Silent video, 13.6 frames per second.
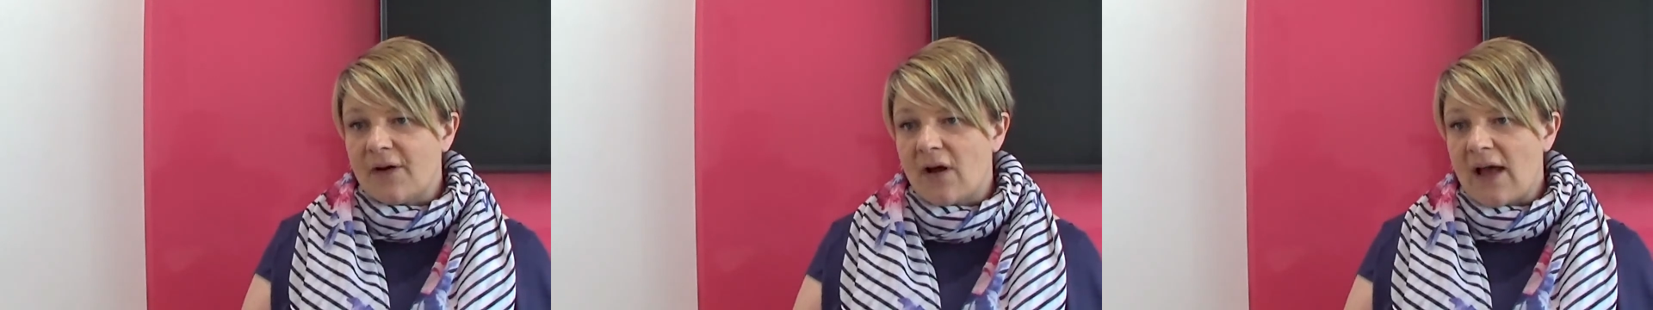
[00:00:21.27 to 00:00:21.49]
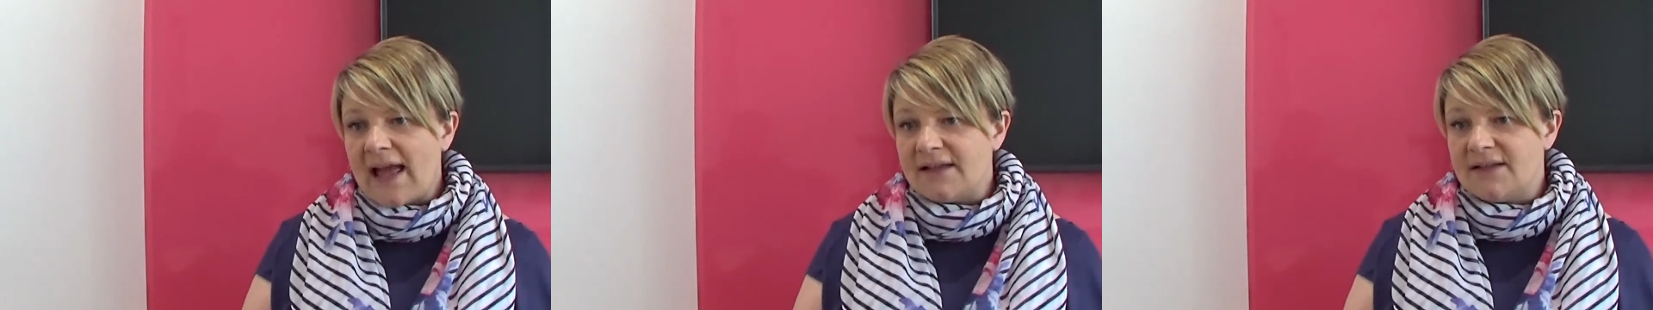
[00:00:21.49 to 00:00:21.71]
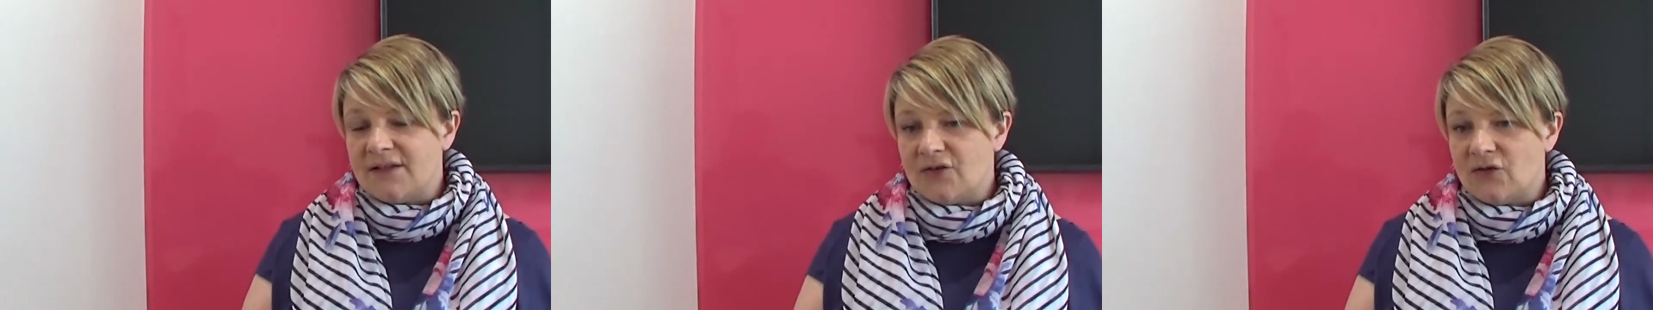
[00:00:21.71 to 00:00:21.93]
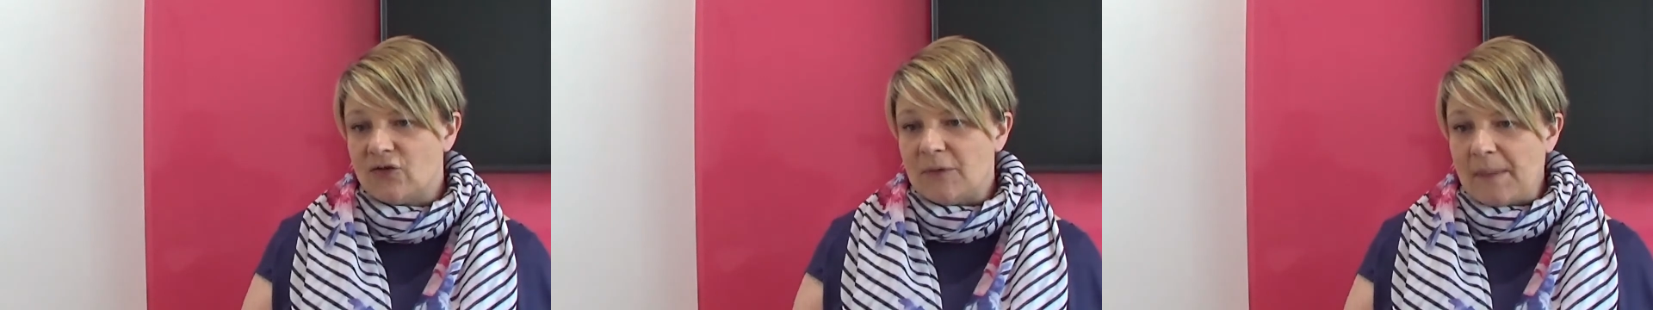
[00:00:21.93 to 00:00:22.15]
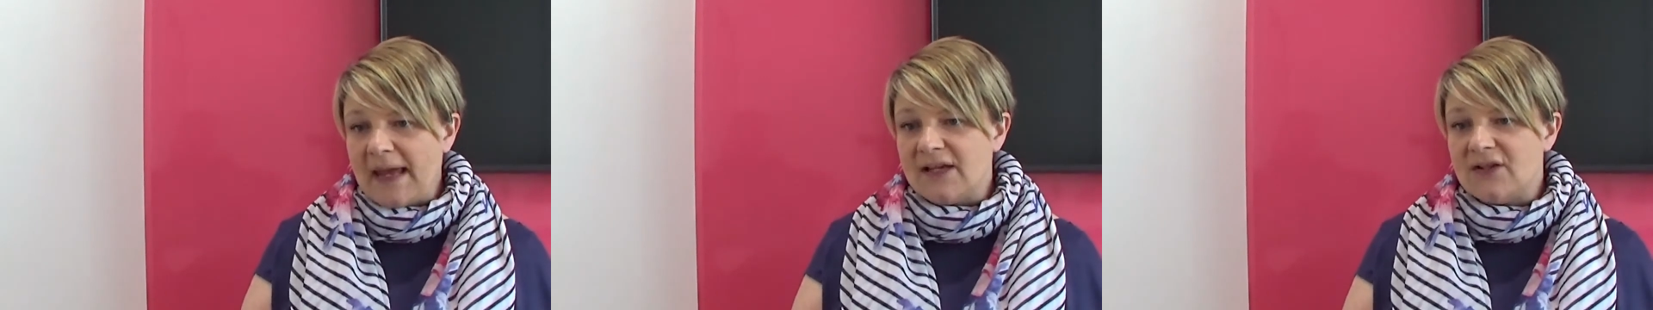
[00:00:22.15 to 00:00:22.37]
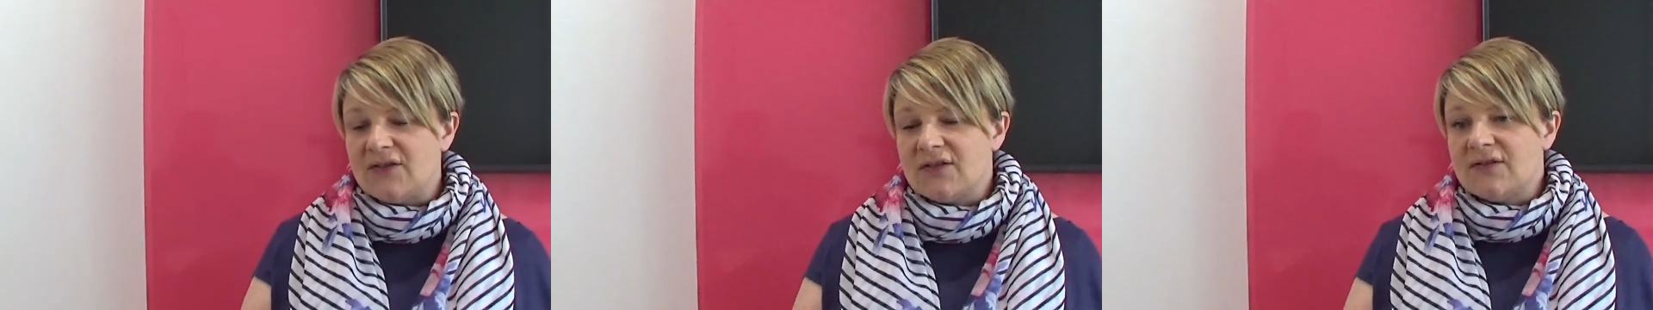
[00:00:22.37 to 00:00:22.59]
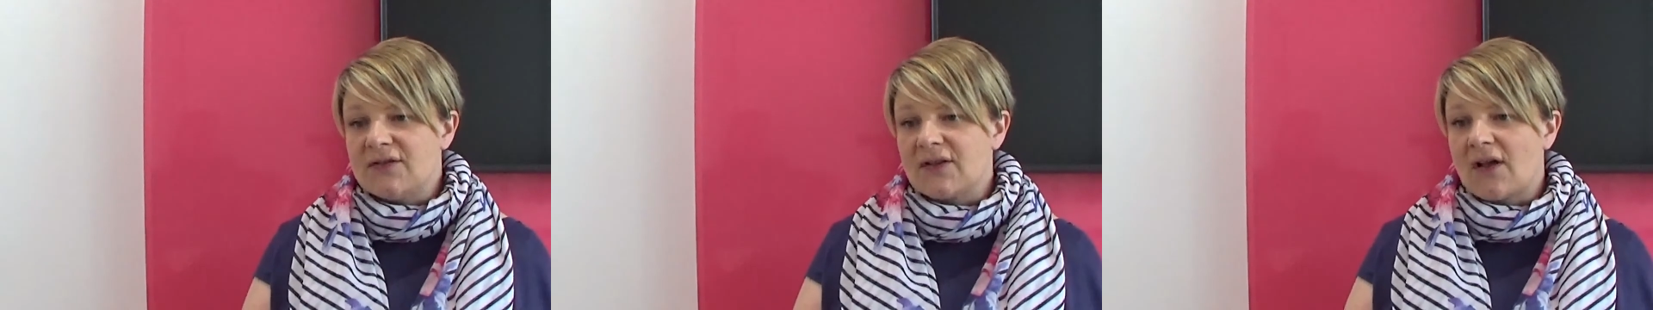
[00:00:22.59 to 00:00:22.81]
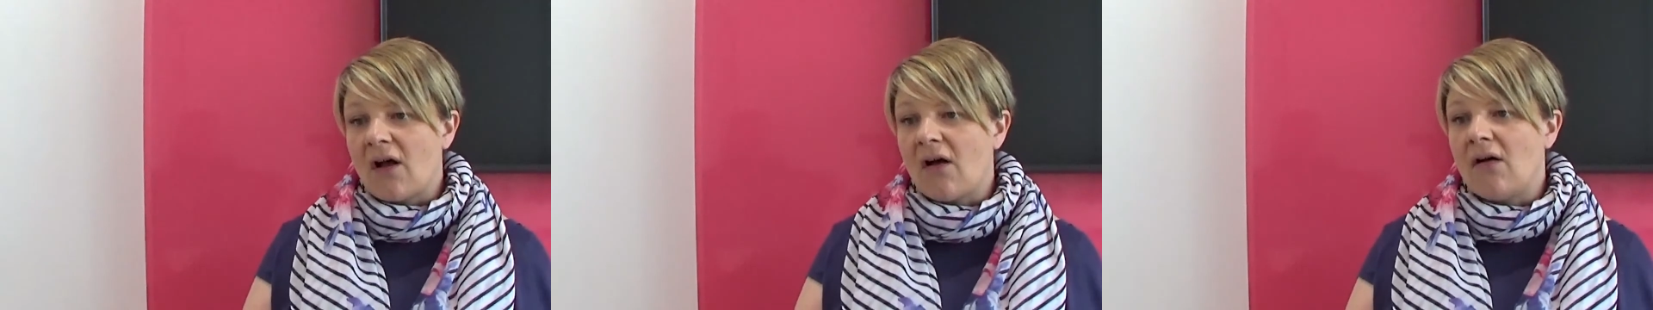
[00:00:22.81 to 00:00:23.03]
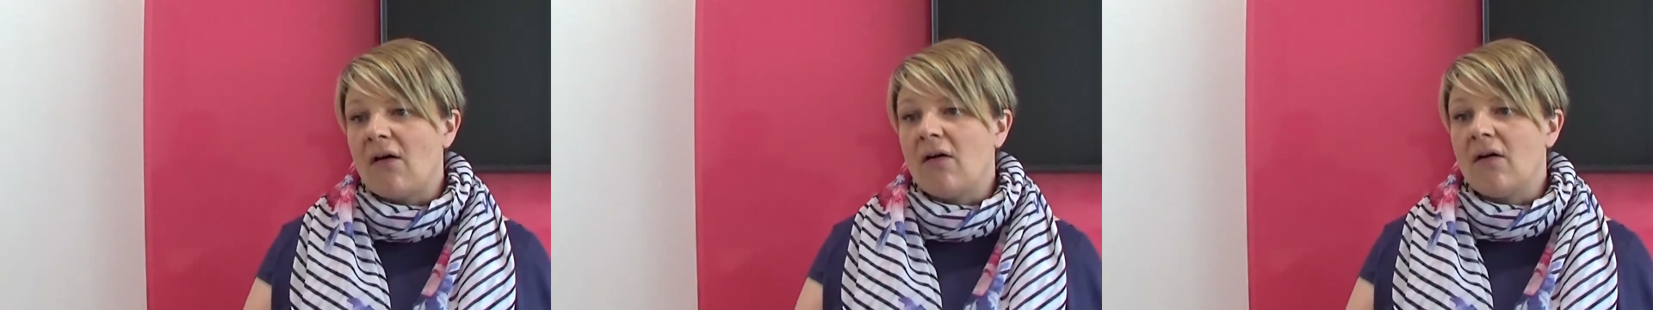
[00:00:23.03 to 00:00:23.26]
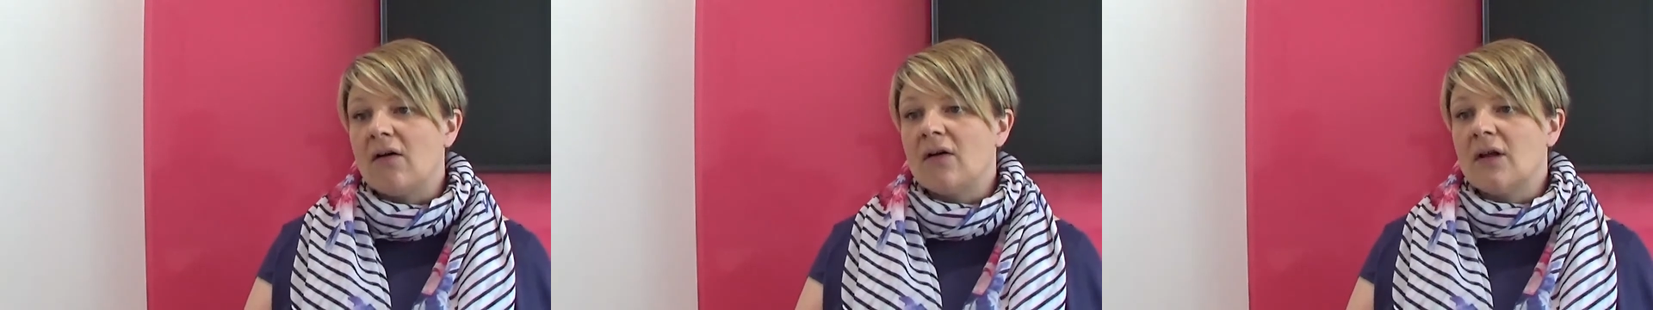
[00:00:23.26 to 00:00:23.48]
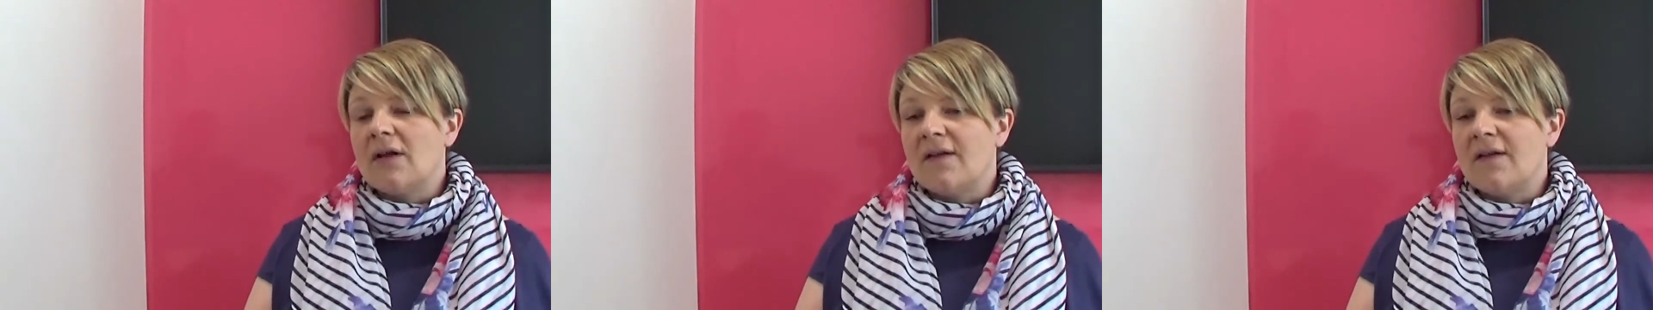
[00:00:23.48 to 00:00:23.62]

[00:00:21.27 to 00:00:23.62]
our head injury patients are,